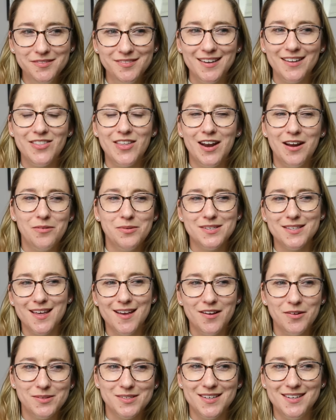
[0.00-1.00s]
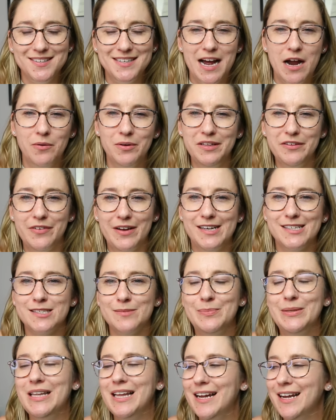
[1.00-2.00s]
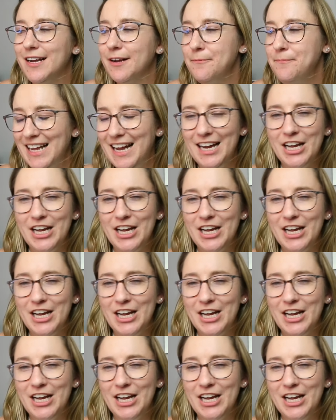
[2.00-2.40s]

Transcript: Not that I was like, oh, it's gonna die really fast, but like,